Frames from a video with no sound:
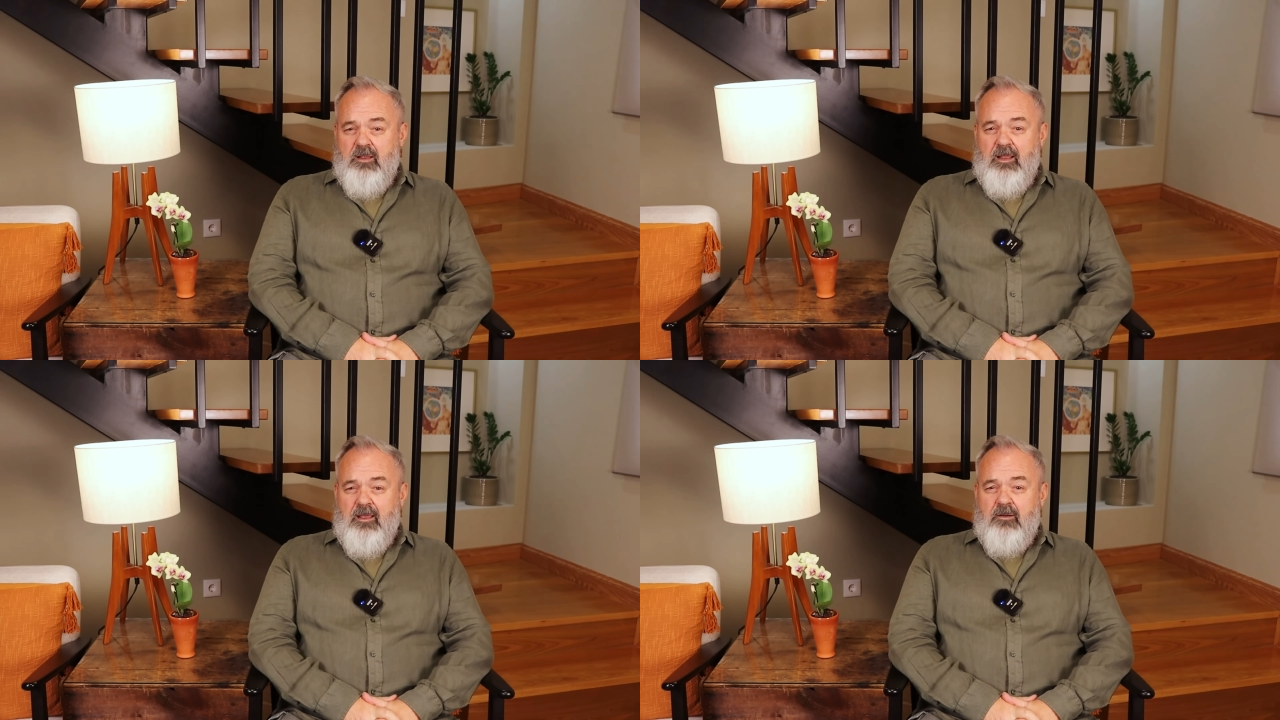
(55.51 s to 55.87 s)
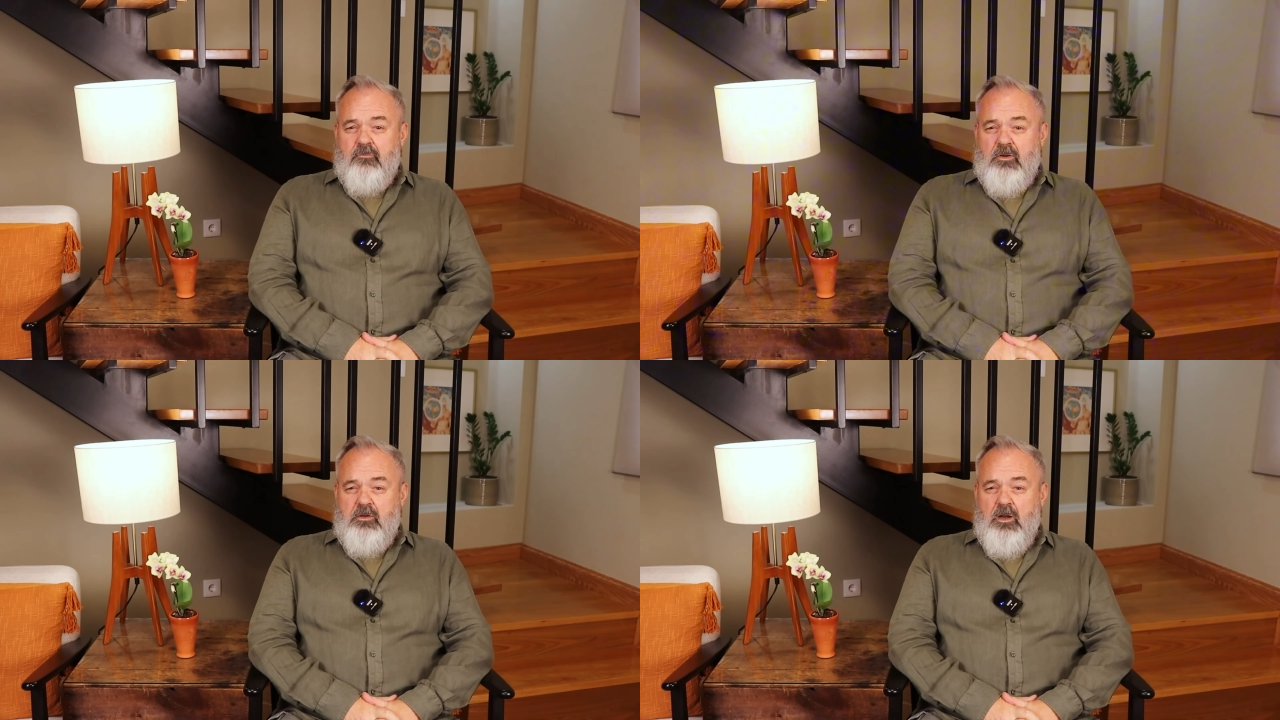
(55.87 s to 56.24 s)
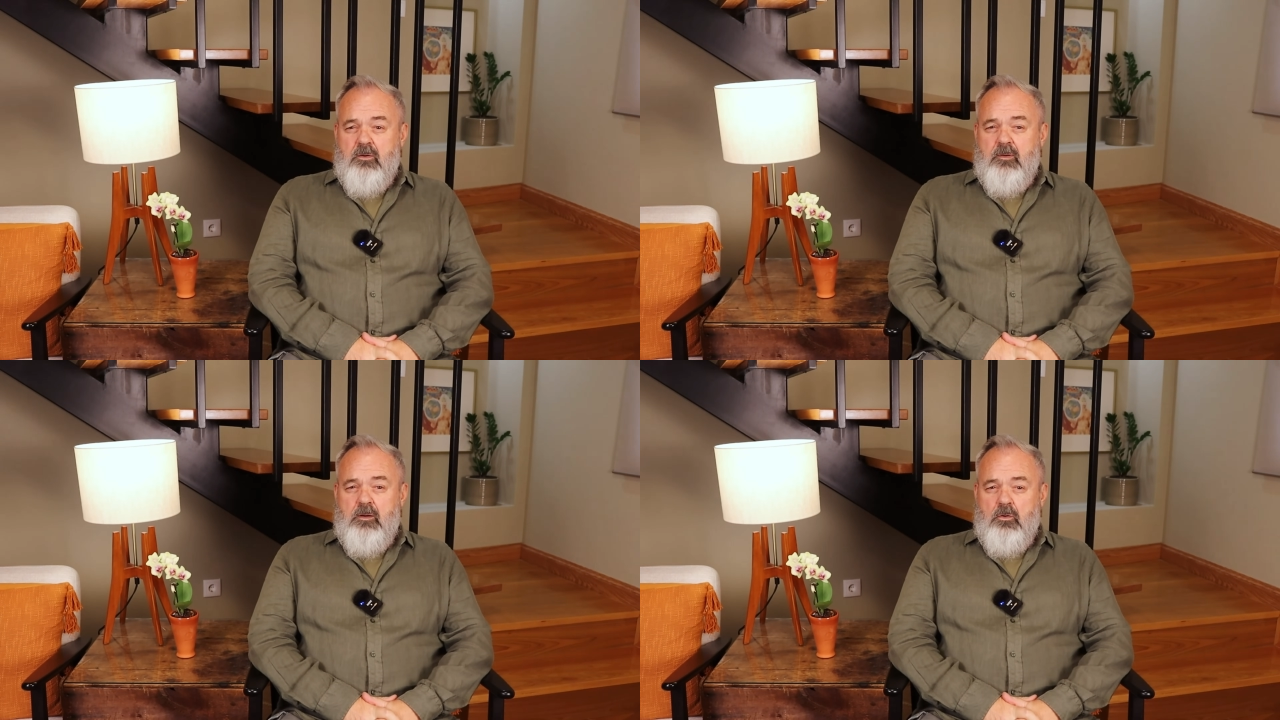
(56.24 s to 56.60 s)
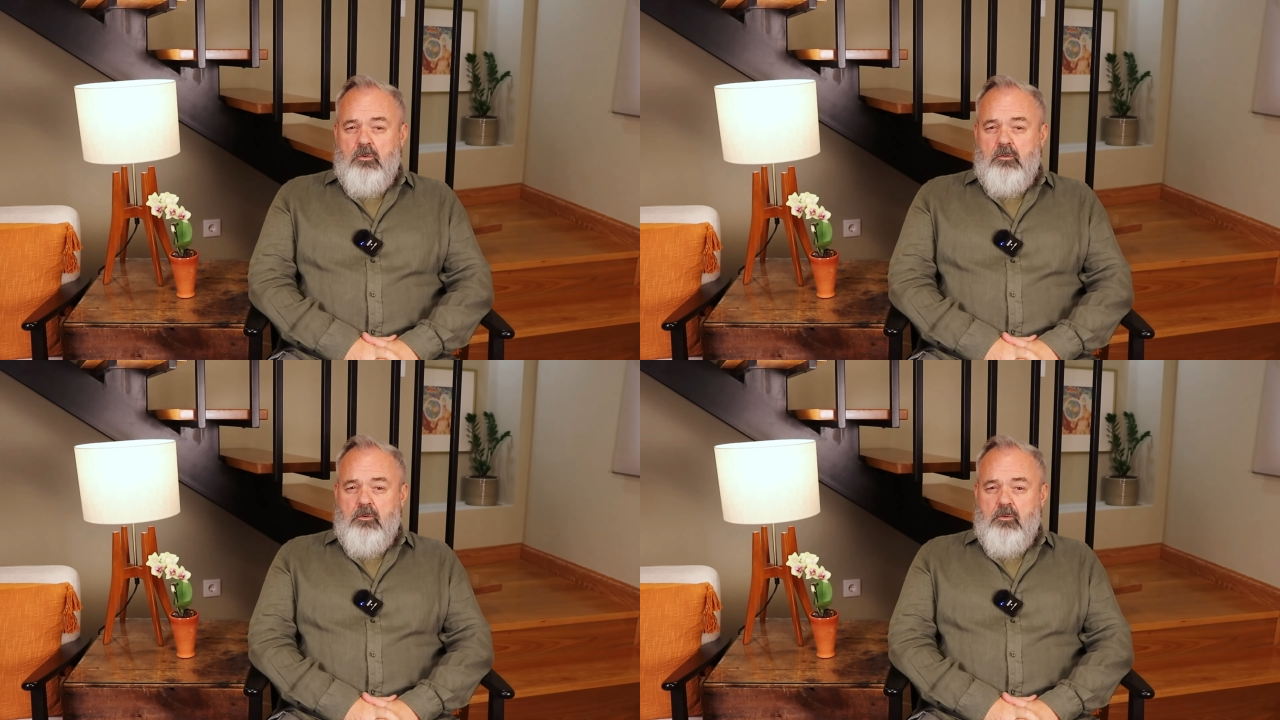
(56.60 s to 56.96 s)
and retiring
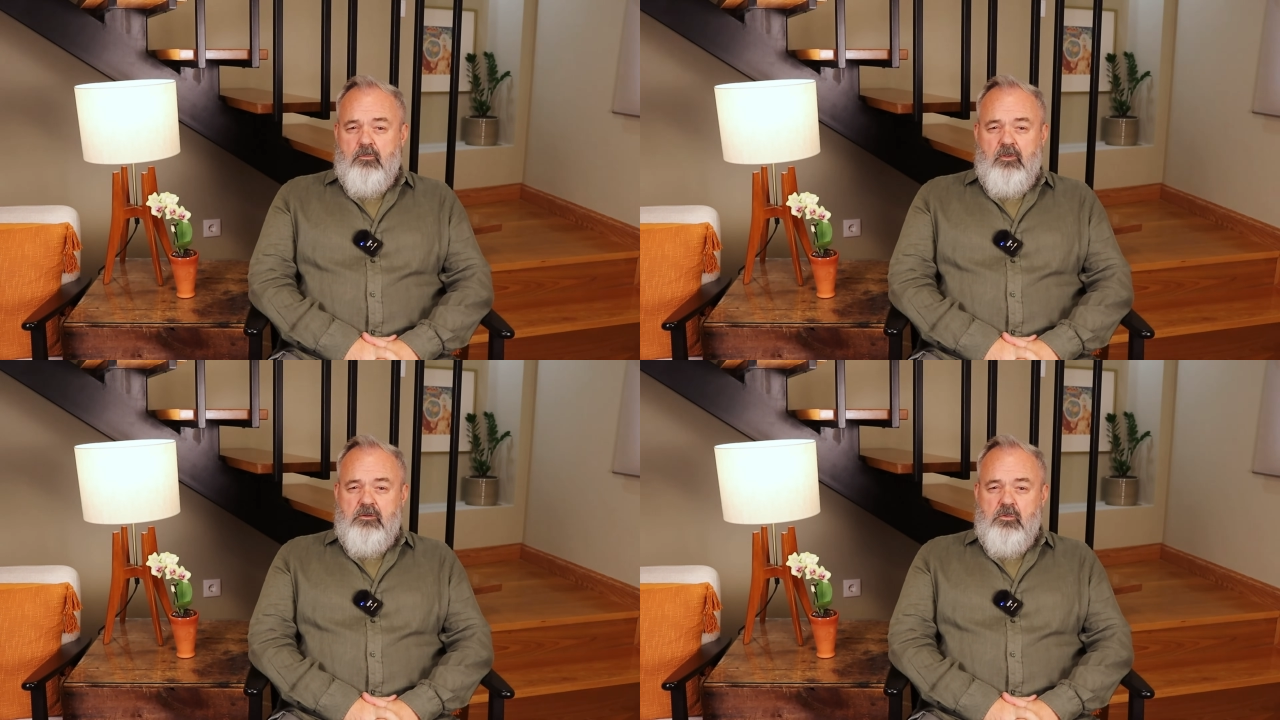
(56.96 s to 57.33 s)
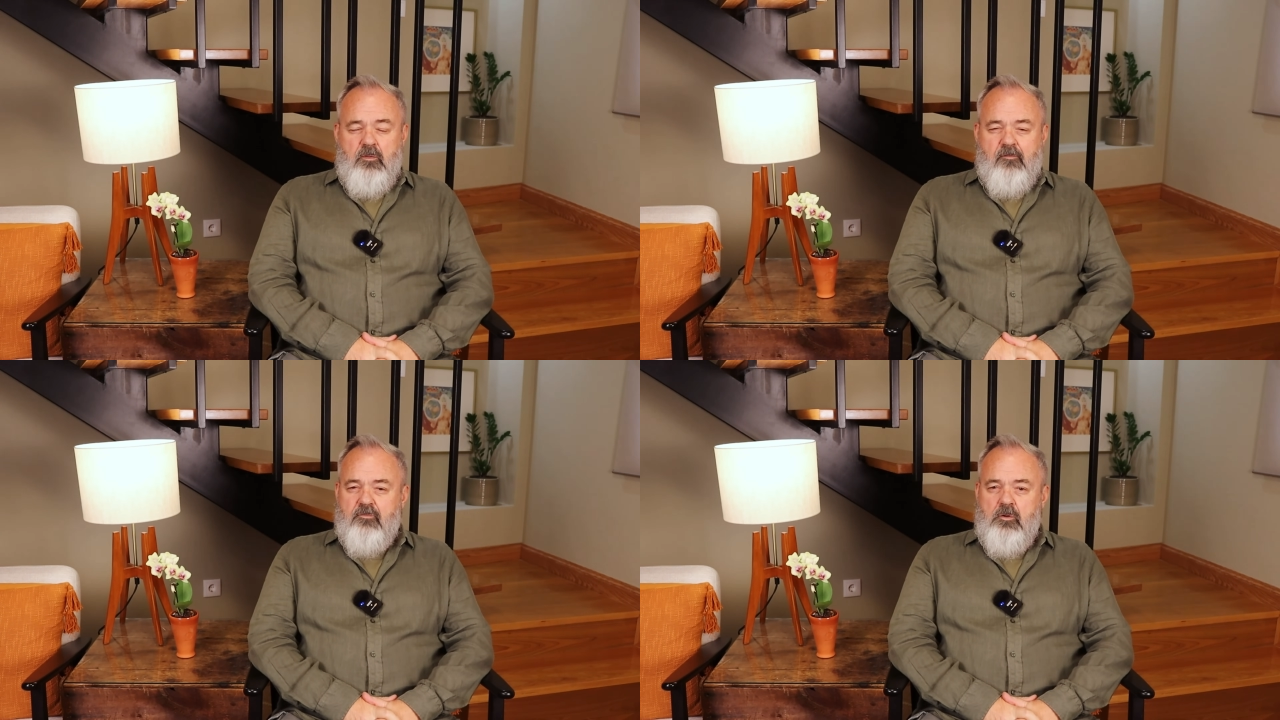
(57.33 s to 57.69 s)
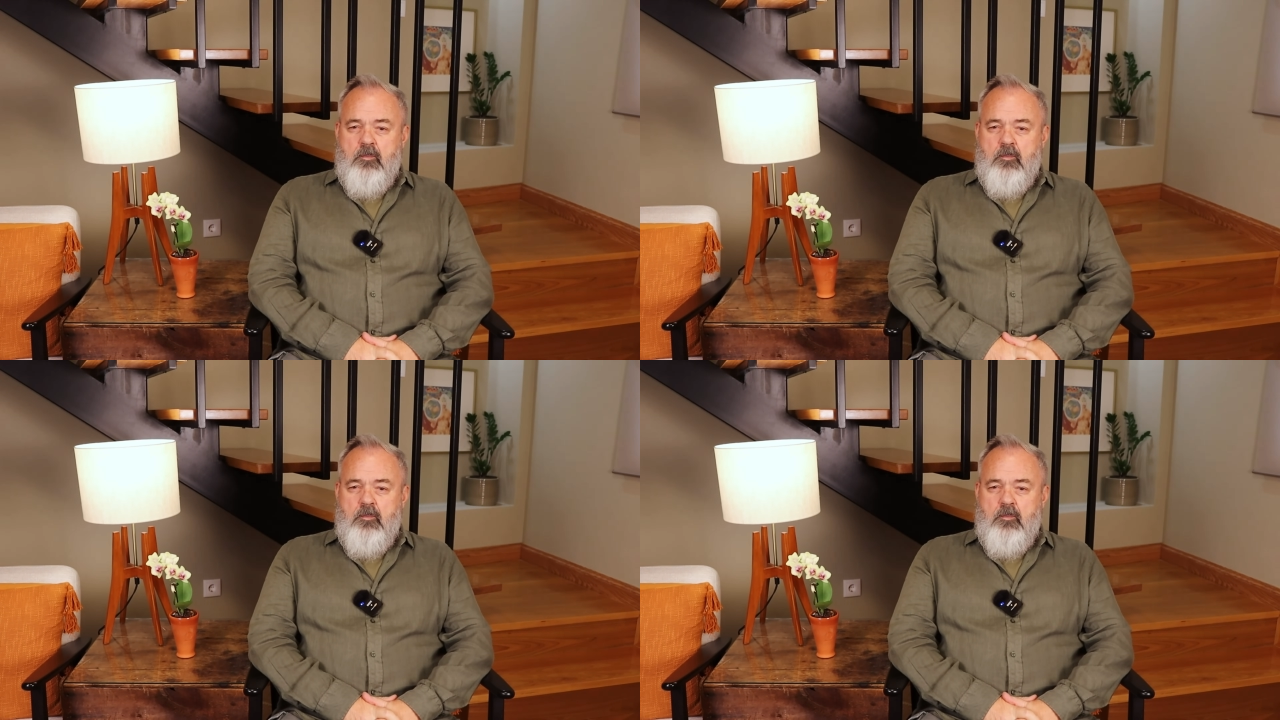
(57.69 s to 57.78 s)
earlier than you ever